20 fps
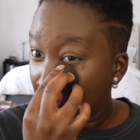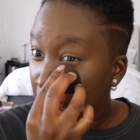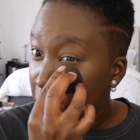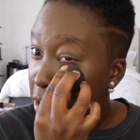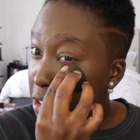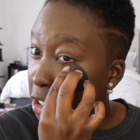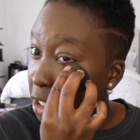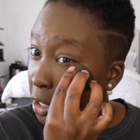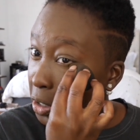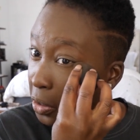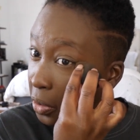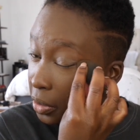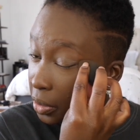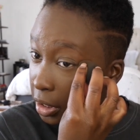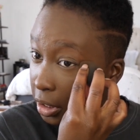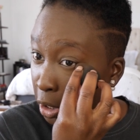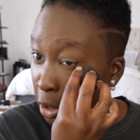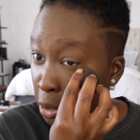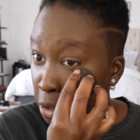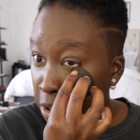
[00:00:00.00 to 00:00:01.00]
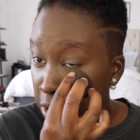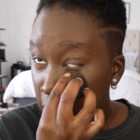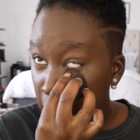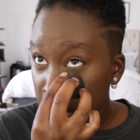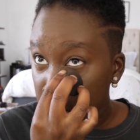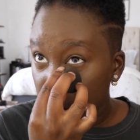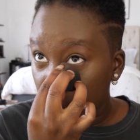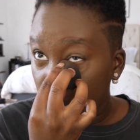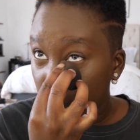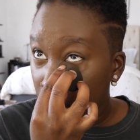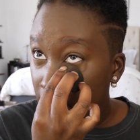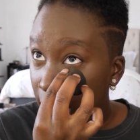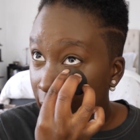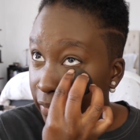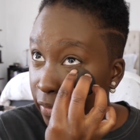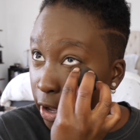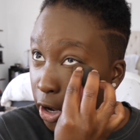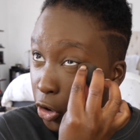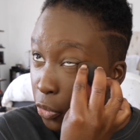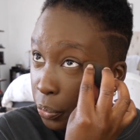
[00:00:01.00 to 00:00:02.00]
So those things are what
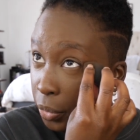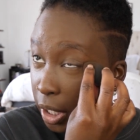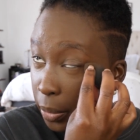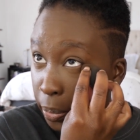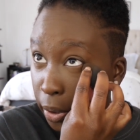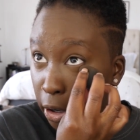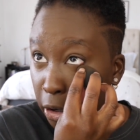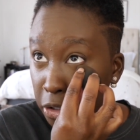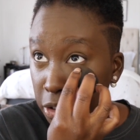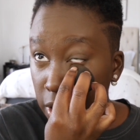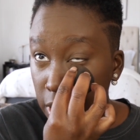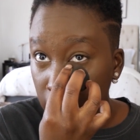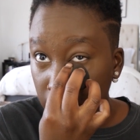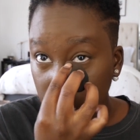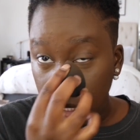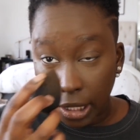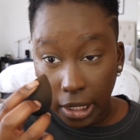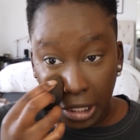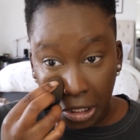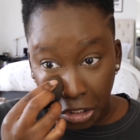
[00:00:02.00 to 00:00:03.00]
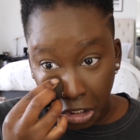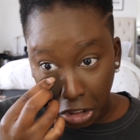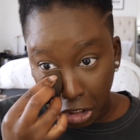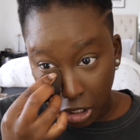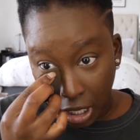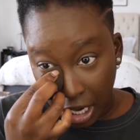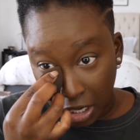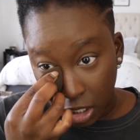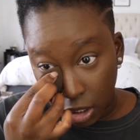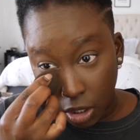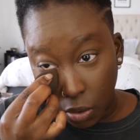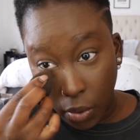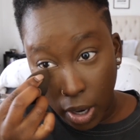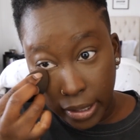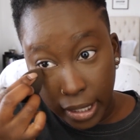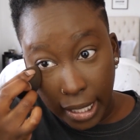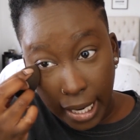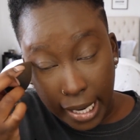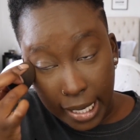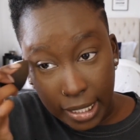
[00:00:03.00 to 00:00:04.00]
have helped me personally. It's just changing the way
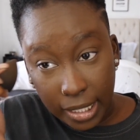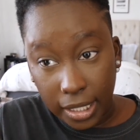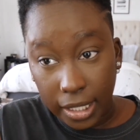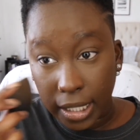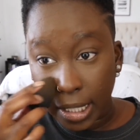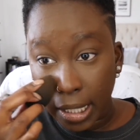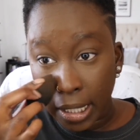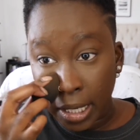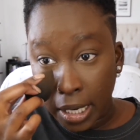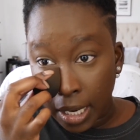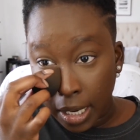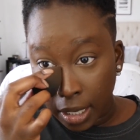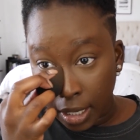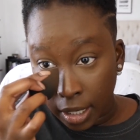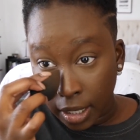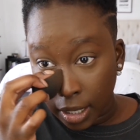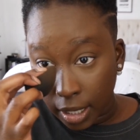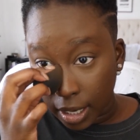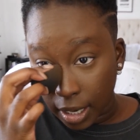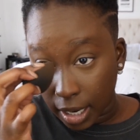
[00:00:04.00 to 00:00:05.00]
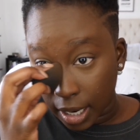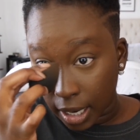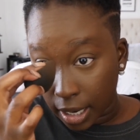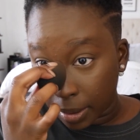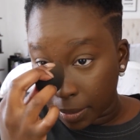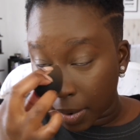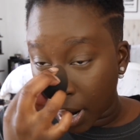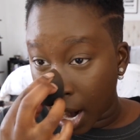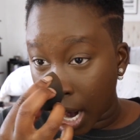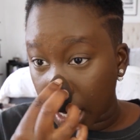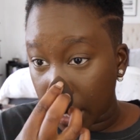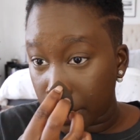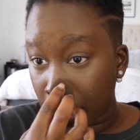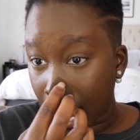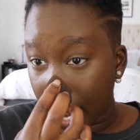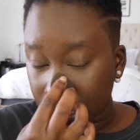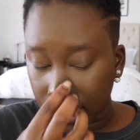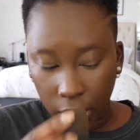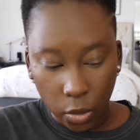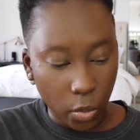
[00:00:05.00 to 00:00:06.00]
that I eat.
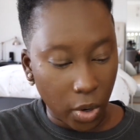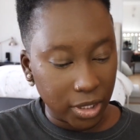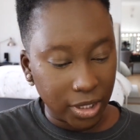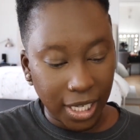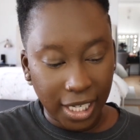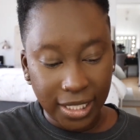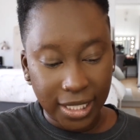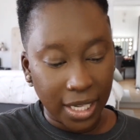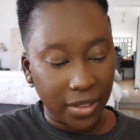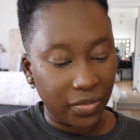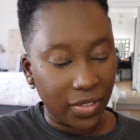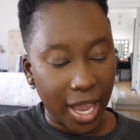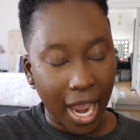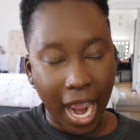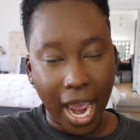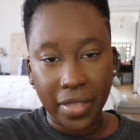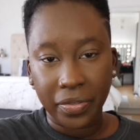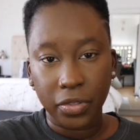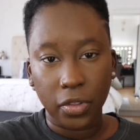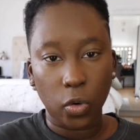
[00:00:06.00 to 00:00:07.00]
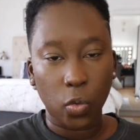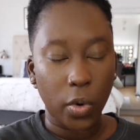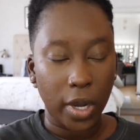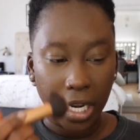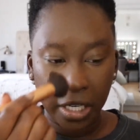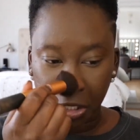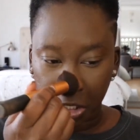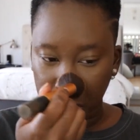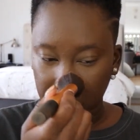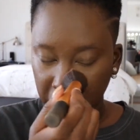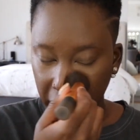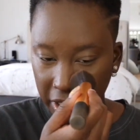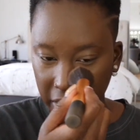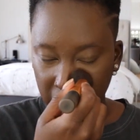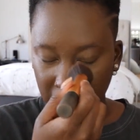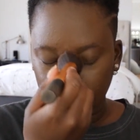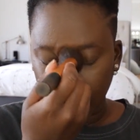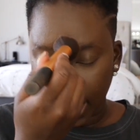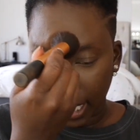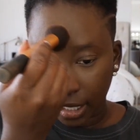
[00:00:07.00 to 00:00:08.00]
Automatically, once I did that, the weight just started
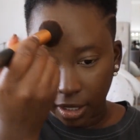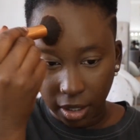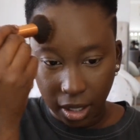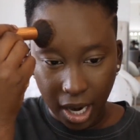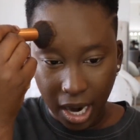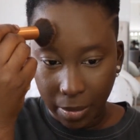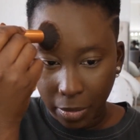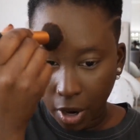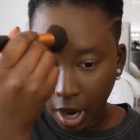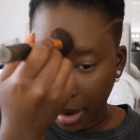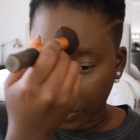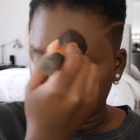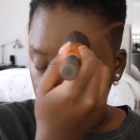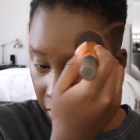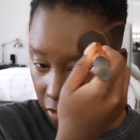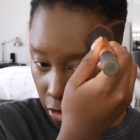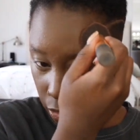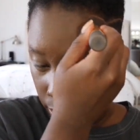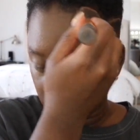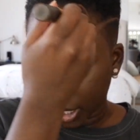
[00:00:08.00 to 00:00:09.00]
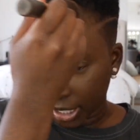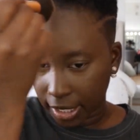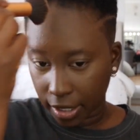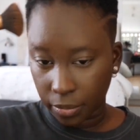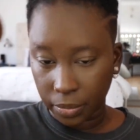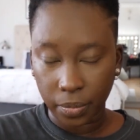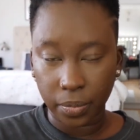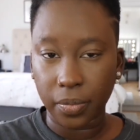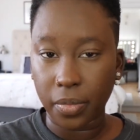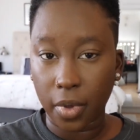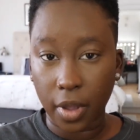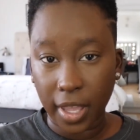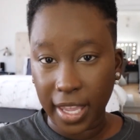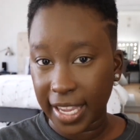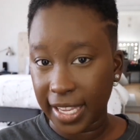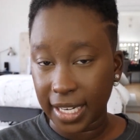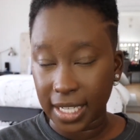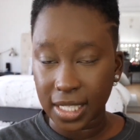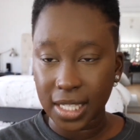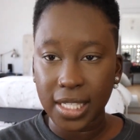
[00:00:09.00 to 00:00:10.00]
to like come off a little bit
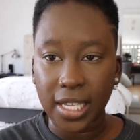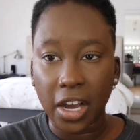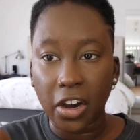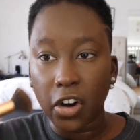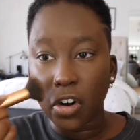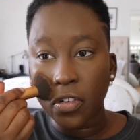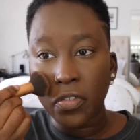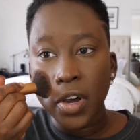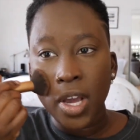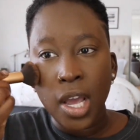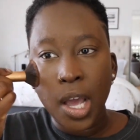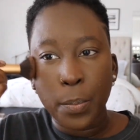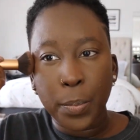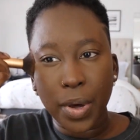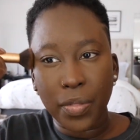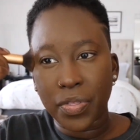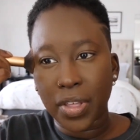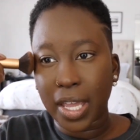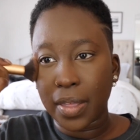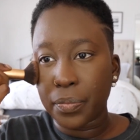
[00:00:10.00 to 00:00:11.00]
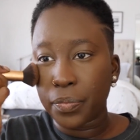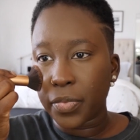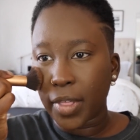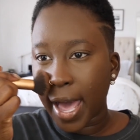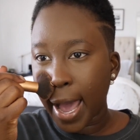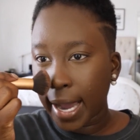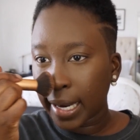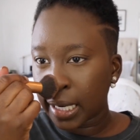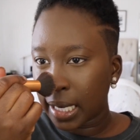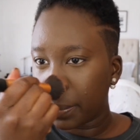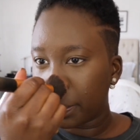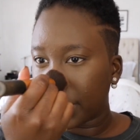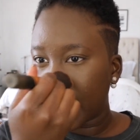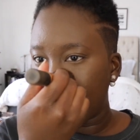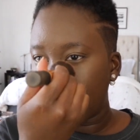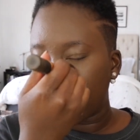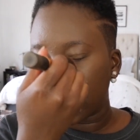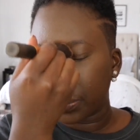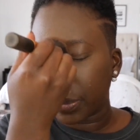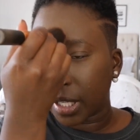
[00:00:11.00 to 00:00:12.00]
in itself. But then that
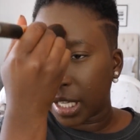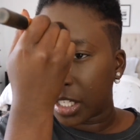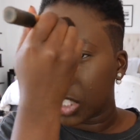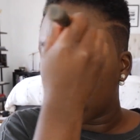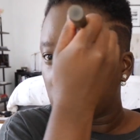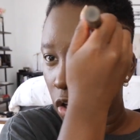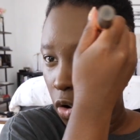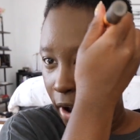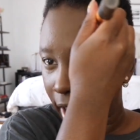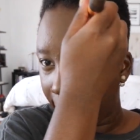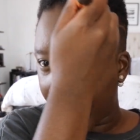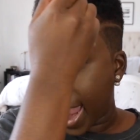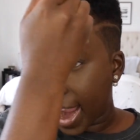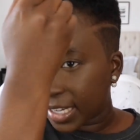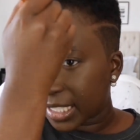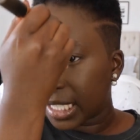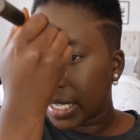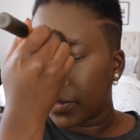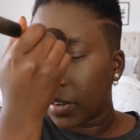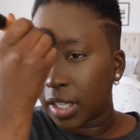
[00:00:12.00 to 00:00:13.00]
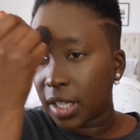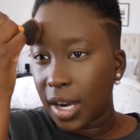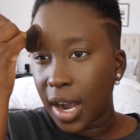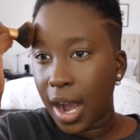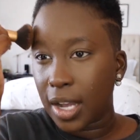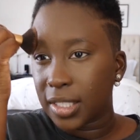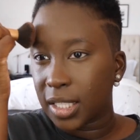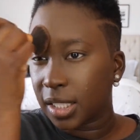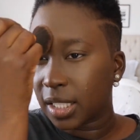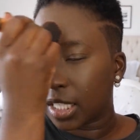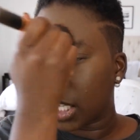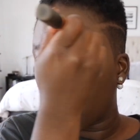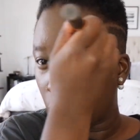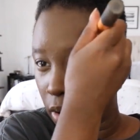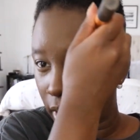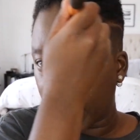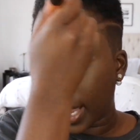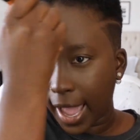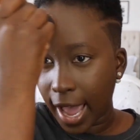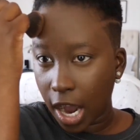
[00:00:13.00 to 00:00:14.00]
combined with being so active and constantly
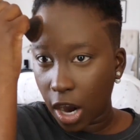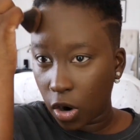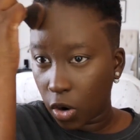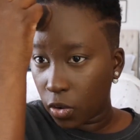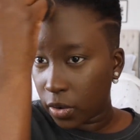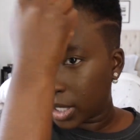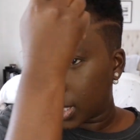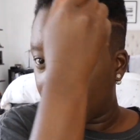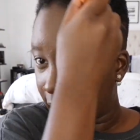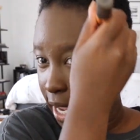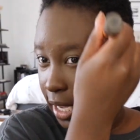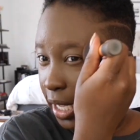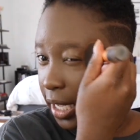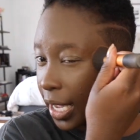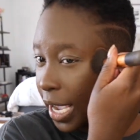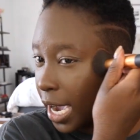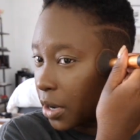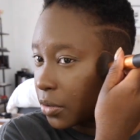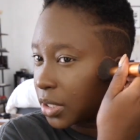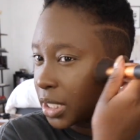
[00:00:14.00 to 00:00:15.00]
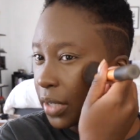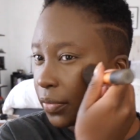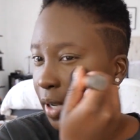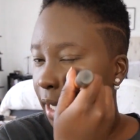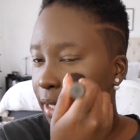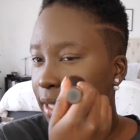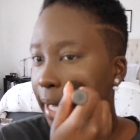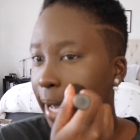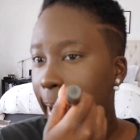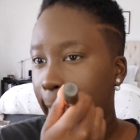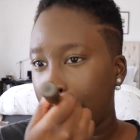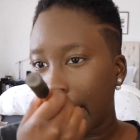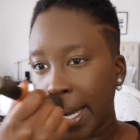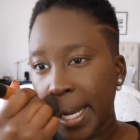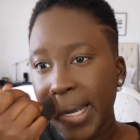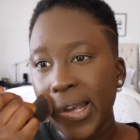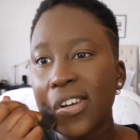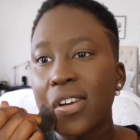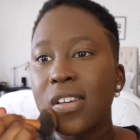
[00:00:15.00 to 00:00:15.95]
going out and hanging out and stuff like that,